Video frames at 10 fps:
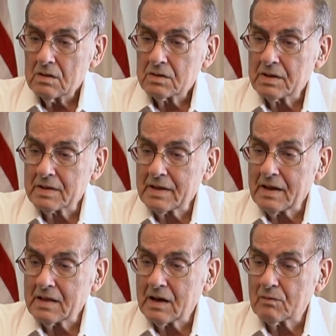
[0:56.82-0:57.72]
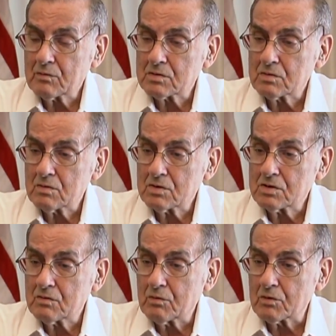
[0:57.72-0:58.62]
till then I was
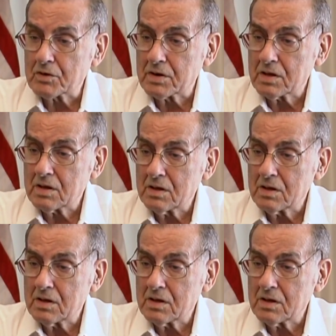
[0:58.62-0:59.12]
working